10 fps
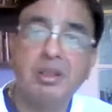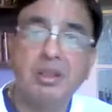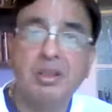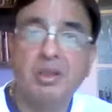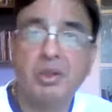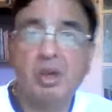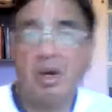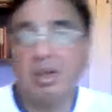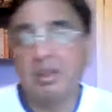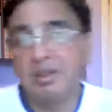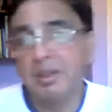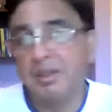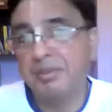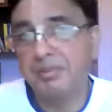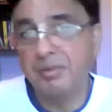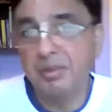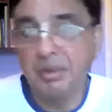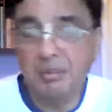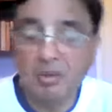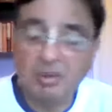you can't, the
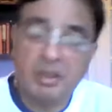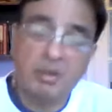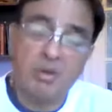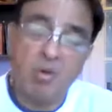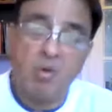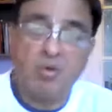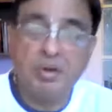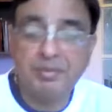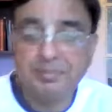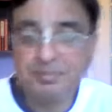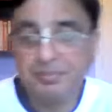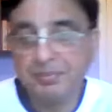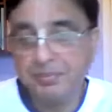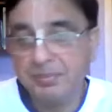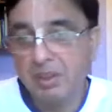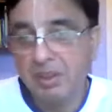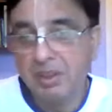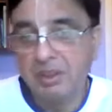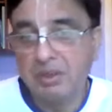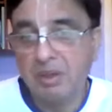boat can go over.
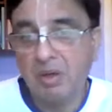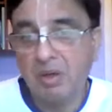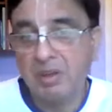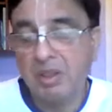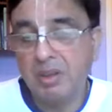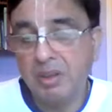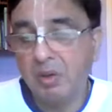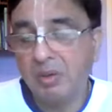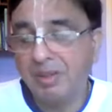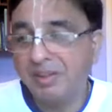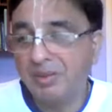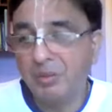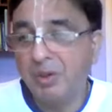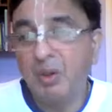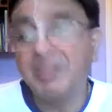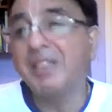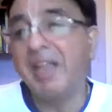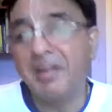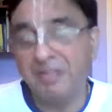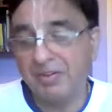So, you know, we're not
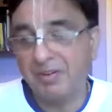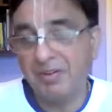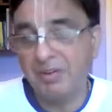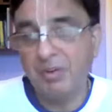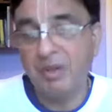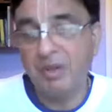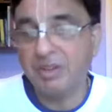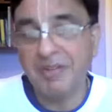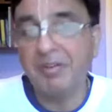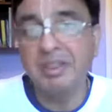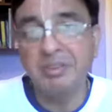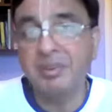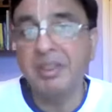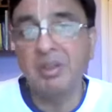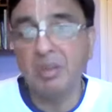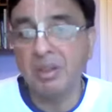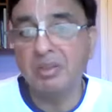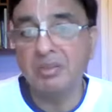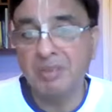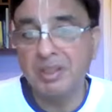safe in this material world,
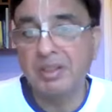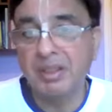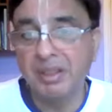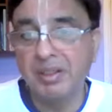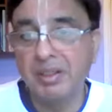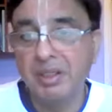basically.